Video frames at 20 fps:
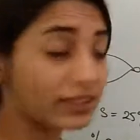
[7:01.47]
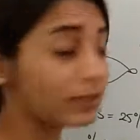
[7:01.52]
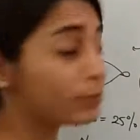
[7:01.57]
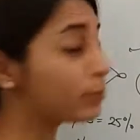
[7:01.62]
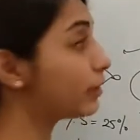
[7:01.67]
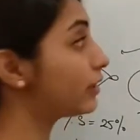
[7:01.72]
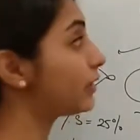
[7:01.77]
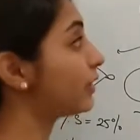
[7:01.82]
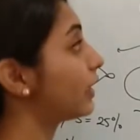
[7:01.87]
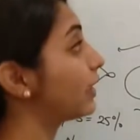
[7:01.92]

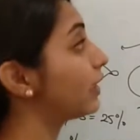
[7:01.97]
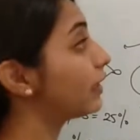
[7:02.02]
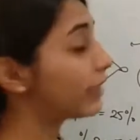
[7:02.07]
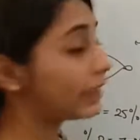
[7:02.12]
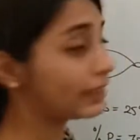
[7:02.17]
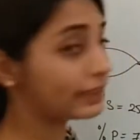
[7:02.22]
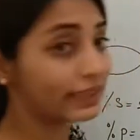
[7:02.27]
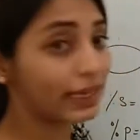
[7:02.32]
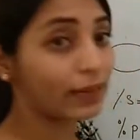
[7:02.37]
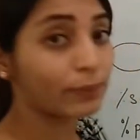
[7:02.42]
particular
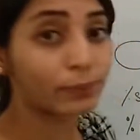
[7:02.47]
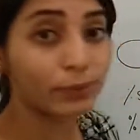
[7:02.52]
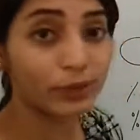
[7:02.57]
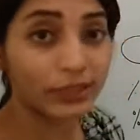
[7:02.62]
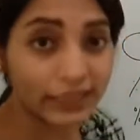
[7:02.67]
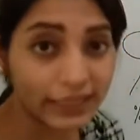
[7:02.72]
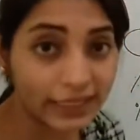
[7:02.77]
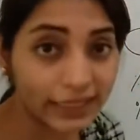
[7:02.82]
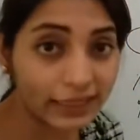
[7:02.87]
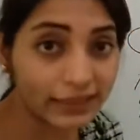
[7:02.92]
example
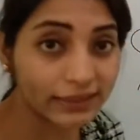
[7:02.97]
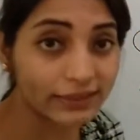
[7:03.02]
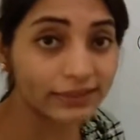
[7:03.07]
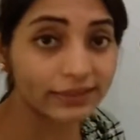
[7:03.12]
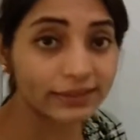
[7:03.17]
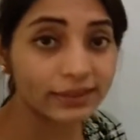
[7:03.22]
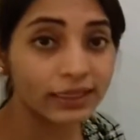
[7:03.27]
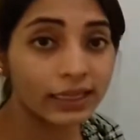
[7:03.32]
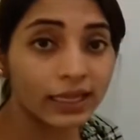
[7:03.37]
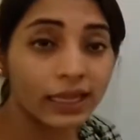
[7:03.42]
is,
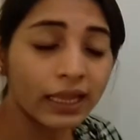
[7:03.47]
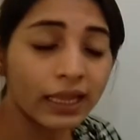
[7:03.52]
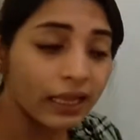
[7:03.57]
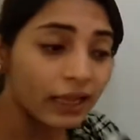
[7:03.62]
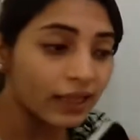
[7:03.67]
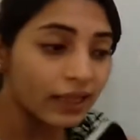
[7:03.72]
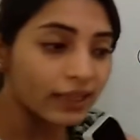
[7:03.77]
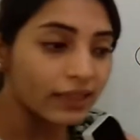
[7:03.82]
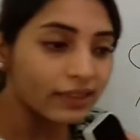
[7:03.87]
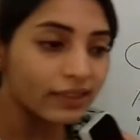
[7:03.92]

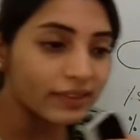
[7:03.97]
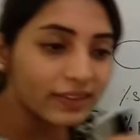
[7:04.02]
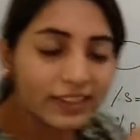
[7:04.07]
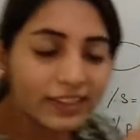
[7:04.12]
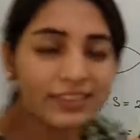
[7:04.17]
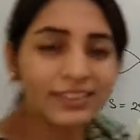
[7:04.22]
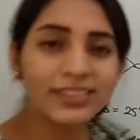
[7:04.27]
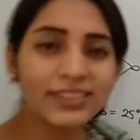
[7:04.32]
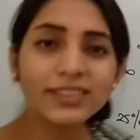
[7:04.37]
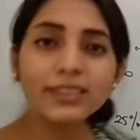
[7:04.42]
this
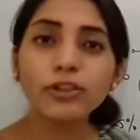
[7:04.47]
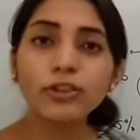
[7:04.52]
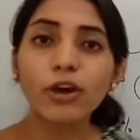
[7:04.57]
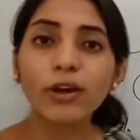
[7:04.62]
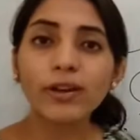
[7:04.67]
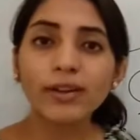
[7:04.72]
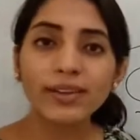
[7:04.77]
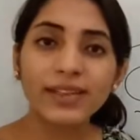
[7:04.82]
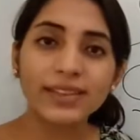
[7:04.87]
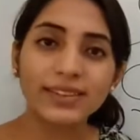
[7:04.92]
is
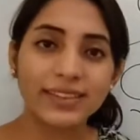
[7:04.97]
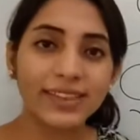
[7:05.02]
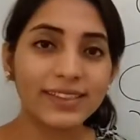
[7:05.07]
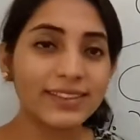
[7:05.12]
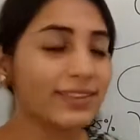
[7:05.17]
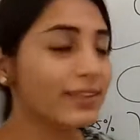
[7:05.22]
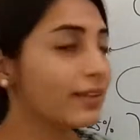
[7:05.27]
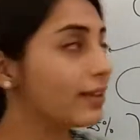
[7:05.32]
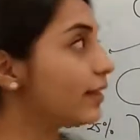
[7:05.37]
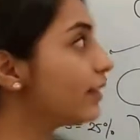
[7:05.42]
not
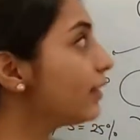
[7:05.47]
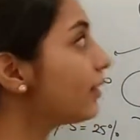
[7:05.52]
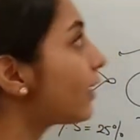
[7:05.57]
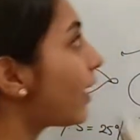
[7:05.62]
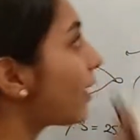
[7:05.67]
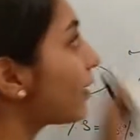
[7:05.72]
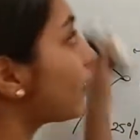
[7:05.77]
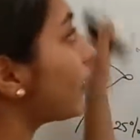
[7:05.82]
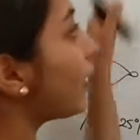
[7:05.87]
necessary that the